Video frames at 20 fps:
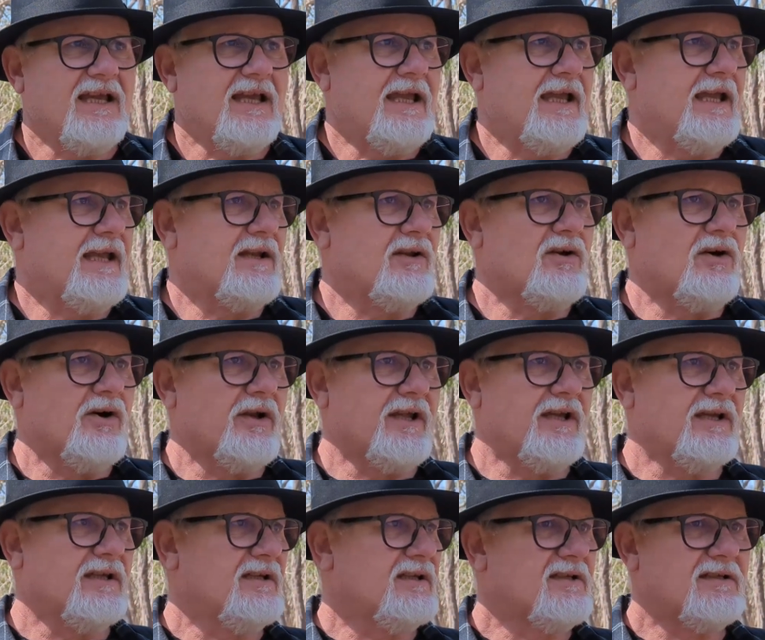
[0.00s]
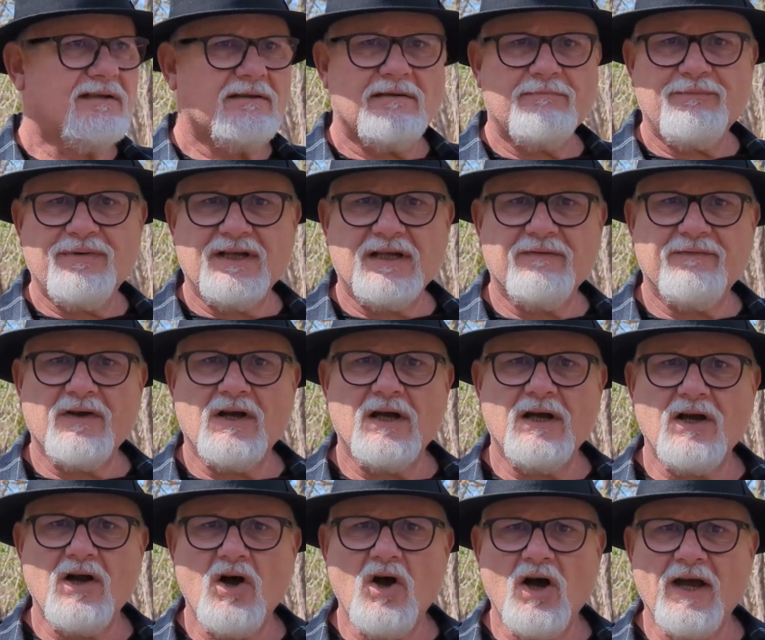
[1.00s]
and on a bit of a
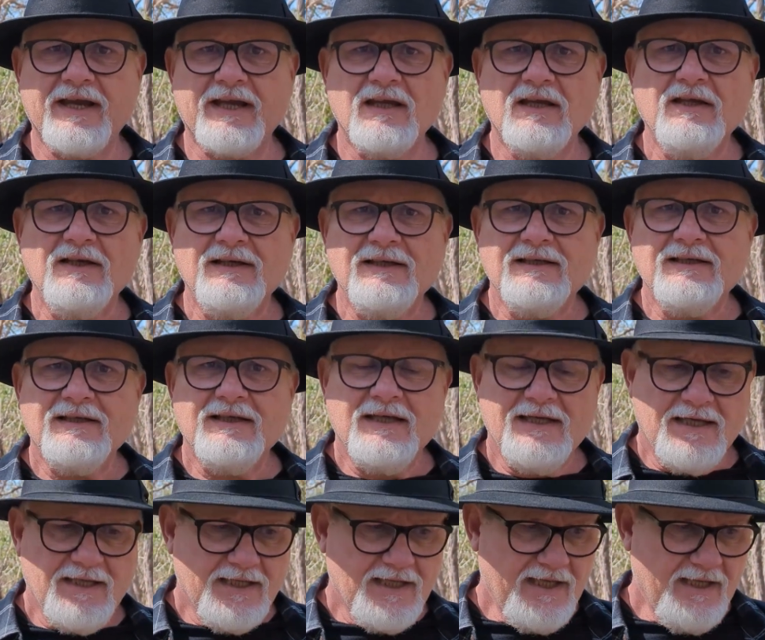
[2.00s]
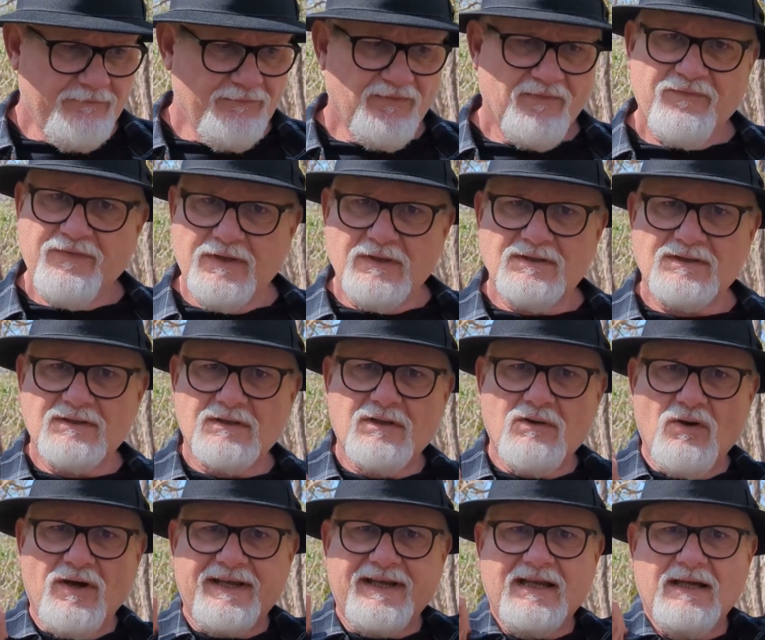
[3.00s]
hike. Feels
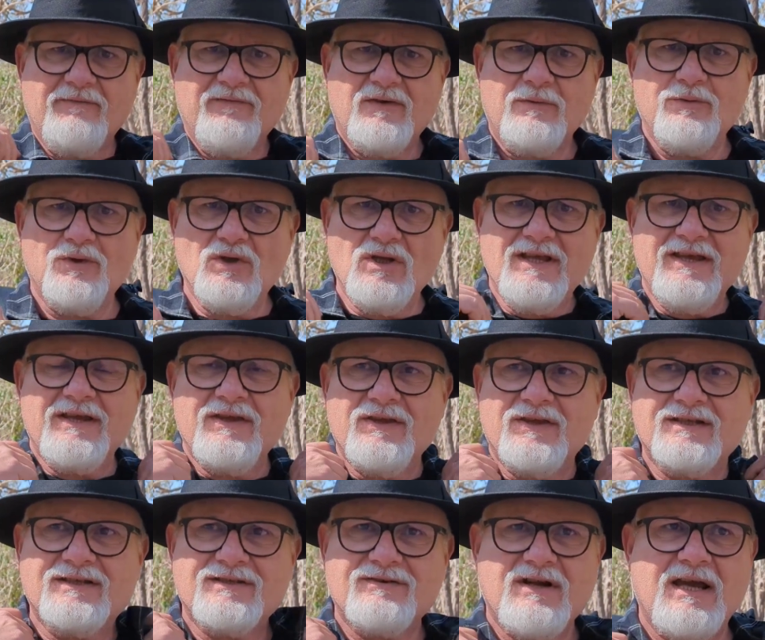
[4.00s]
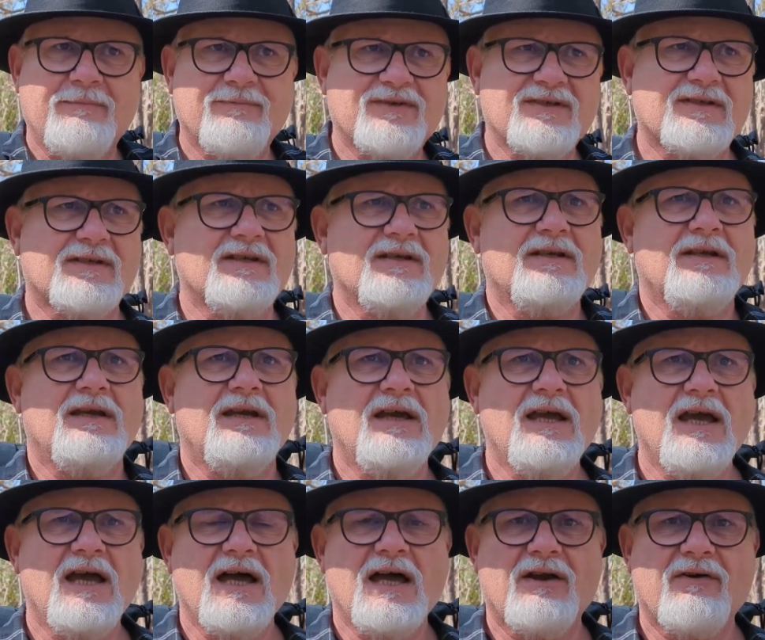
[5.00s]
quite comfortable. The straps
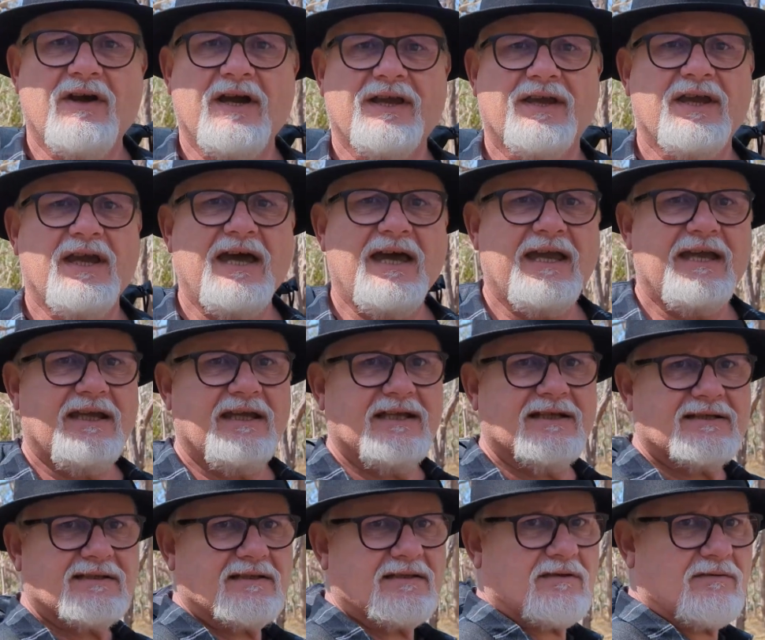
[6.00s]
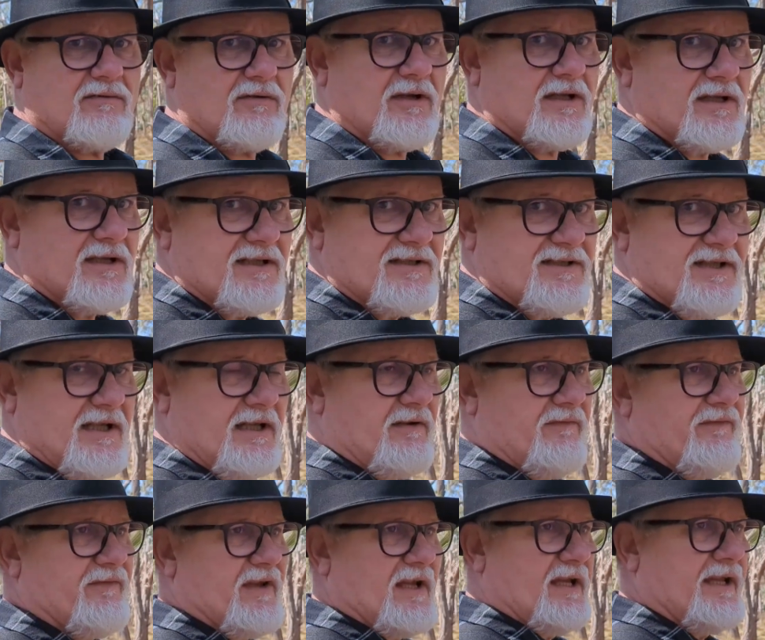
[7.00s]
are okay. It's sitting
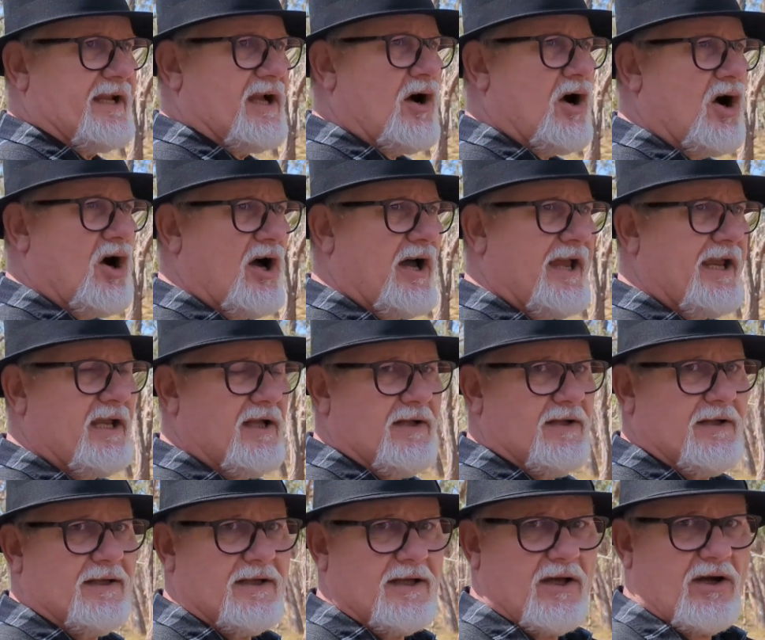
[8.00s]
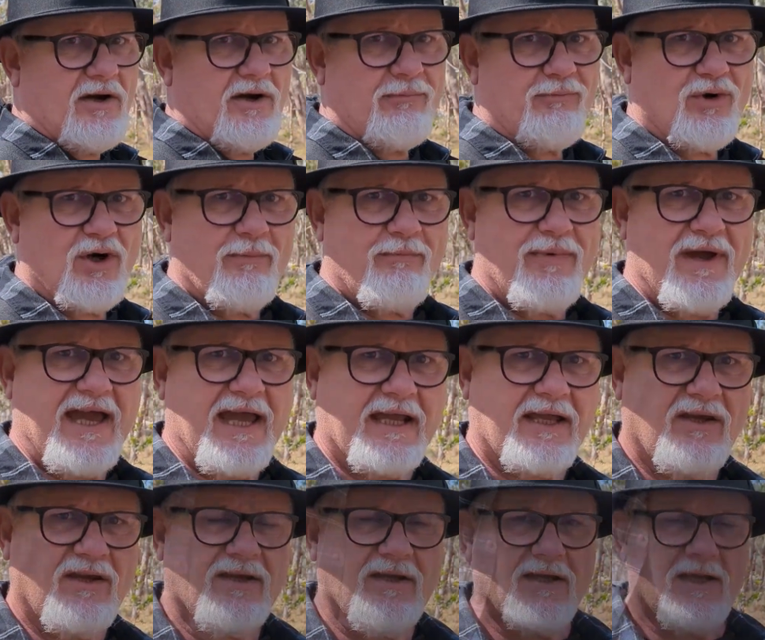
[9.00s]
fairly high on my back.